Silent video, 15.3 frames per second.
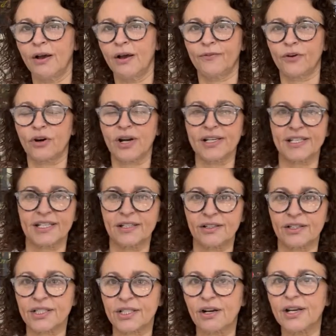variety in
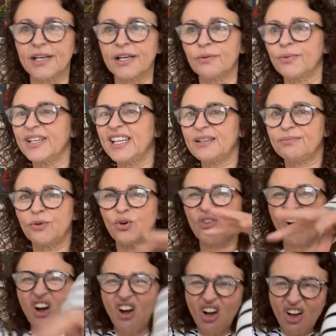our diet we need more
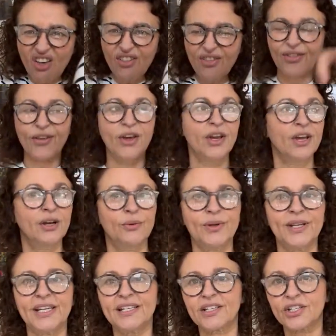earth we
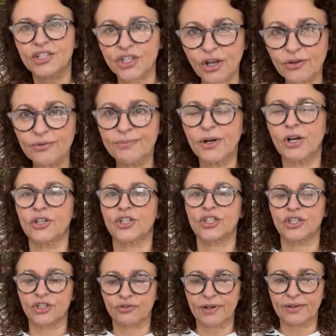need so much
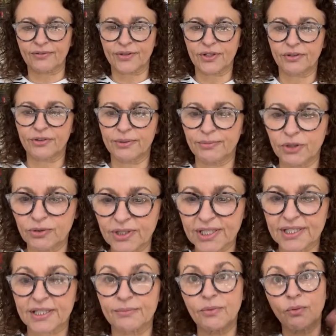to strengthen our immune
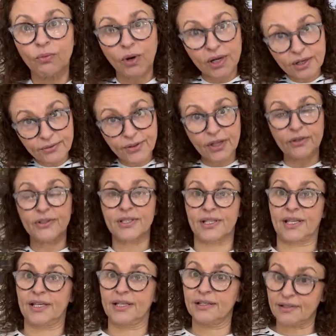system and one of those
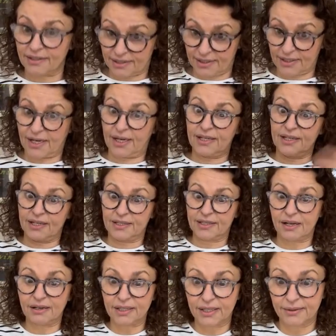things today is
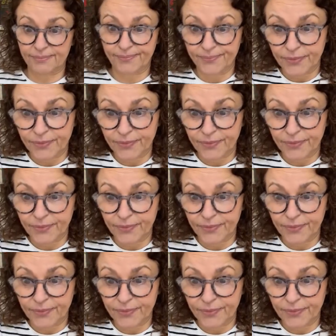hugging